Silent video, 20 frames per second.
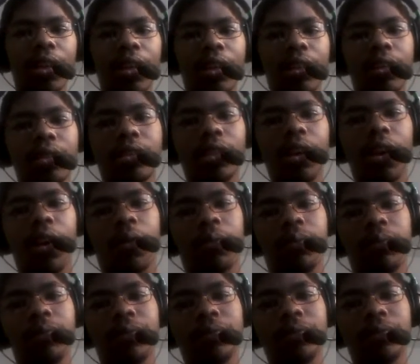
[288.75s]
So
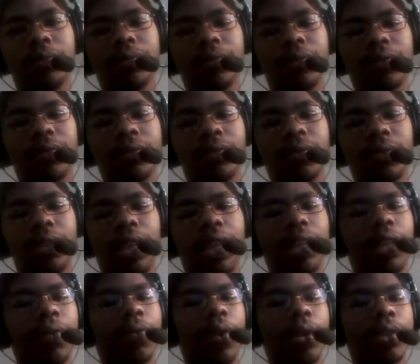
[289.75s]
in
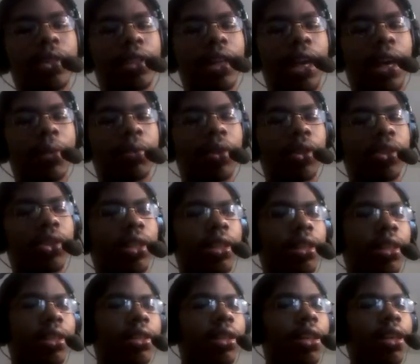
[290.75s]
the first chapter, she
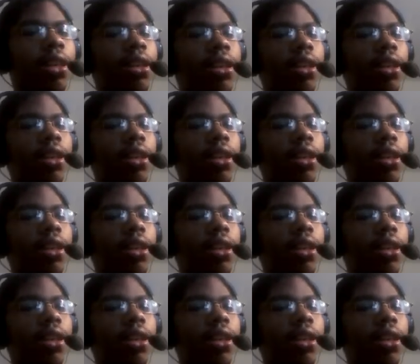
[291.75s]
just,